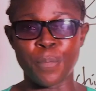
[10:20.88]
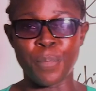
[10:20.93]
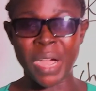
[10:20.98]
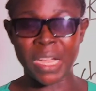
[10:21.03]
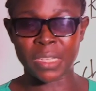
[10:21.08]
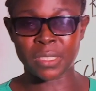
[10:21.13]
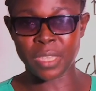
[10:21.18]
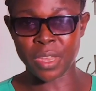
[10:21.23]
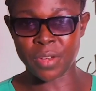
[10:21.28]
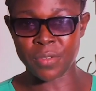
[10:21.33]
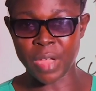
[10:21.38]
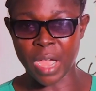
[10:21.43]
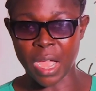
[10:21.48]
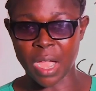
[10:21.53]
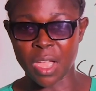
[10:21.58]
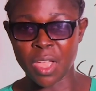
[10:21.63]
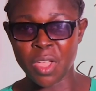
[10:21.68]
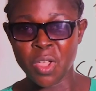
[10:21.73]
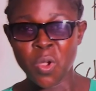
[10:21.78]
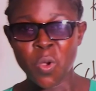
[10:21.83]

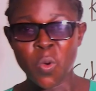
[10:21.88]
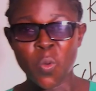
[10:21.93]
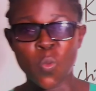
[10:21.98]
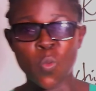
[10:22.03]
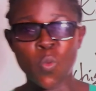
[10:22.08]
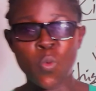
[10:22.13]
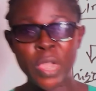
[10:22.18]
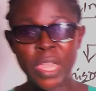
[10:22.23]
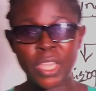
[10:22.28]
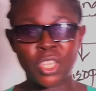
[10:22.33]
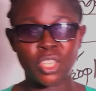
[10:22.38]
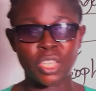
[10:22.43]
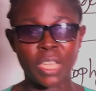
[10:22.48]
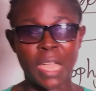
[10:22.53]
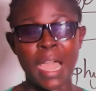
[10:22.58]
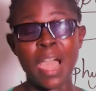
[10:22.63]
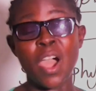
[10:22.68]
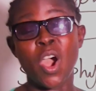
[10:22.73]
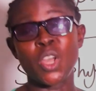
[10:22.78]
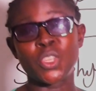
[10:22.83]
bacteria, which
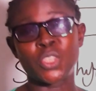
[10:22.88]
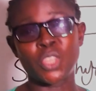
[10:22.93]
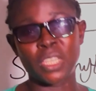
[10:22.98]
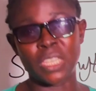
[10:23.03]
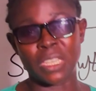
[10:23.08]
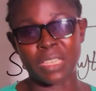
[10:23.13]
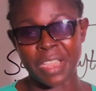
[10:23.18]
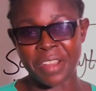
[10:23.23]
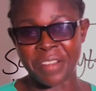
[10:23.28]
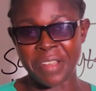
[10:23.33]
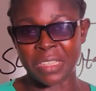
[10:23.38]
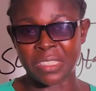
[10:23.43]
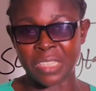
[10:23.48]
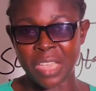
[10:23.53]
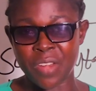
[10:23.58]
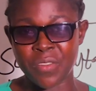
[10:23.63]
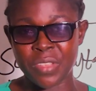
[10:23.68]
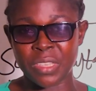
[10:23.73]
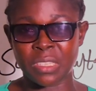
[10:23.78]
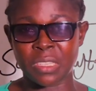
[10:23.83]
are also the
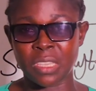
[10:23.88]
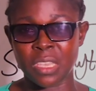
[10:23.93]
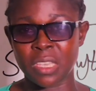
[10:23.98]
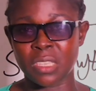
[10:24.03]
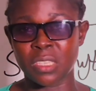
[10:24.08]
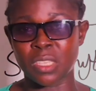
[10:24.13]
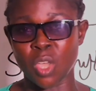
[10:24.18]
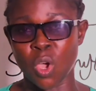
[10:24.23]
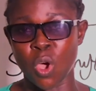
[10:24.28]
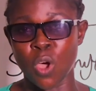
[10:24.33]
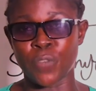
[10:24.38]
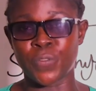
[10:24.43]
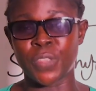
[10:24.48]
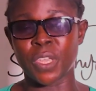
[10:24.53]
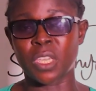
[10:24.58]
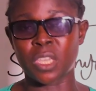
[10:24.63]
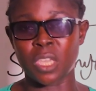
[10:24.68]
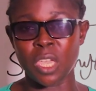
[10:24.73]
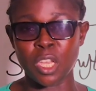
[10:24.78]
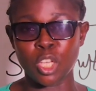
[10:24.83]
characteristics of
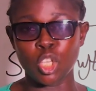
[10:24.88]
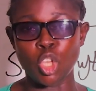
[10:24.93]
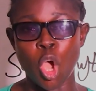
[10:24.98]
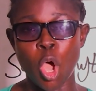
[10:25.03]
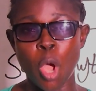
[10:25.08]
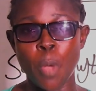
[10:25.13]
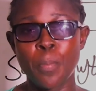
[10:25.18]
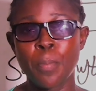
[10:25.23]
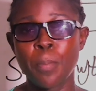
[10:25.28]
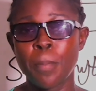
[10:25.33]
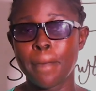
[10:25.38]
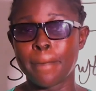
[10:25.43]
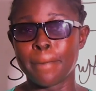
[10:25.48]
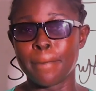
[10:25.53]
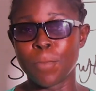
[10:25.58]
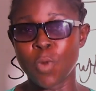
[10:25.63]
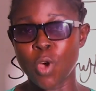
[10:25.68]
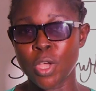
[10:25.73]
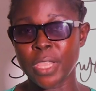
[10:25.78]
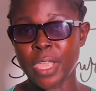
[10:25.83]
the kingdom
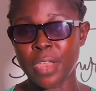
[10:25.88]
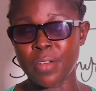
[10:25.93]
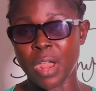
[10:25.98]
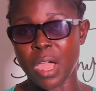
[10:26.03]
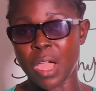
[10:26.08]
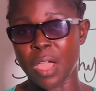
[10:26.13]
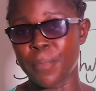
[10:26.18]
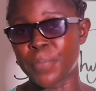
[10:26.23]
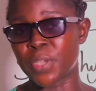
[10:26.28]
Monera,